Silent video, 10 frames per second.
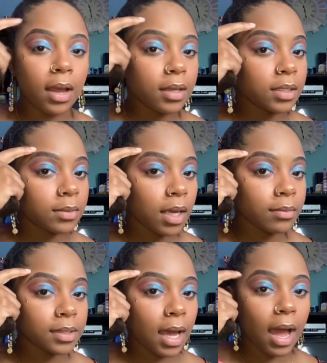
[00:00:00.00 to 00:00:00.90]

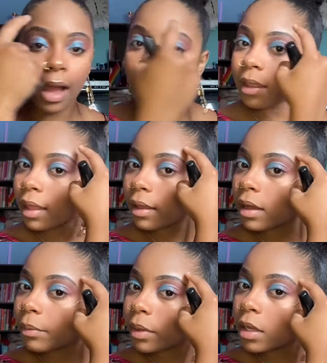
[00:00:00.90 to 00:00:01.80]
sometimes I highlight
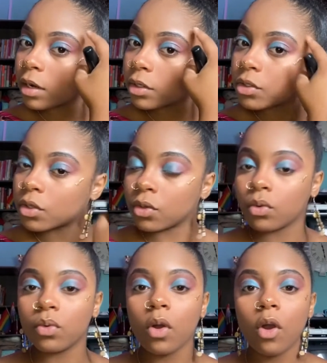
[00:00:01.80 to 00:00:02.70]
up here too,